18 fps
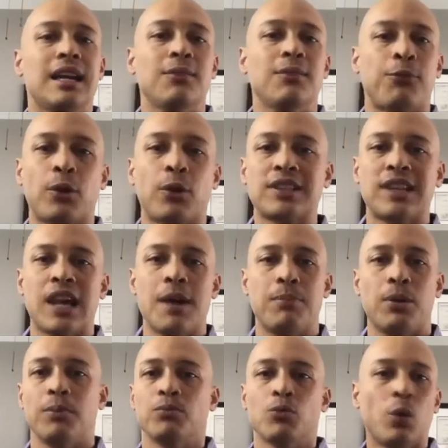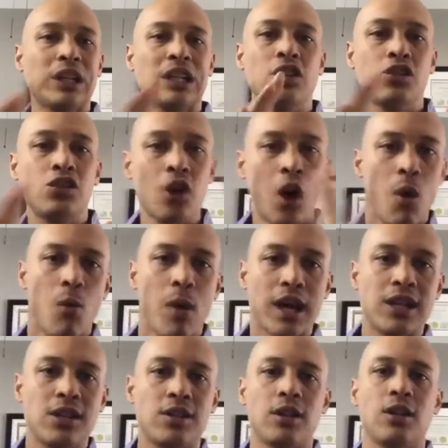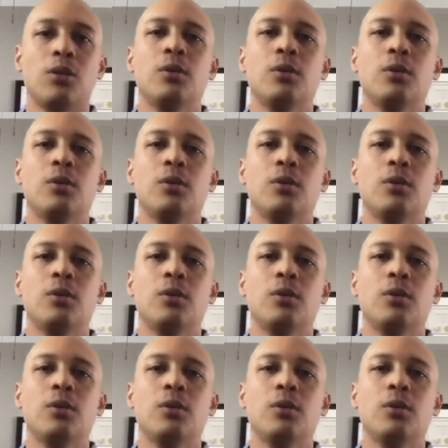For example, what you don't want to do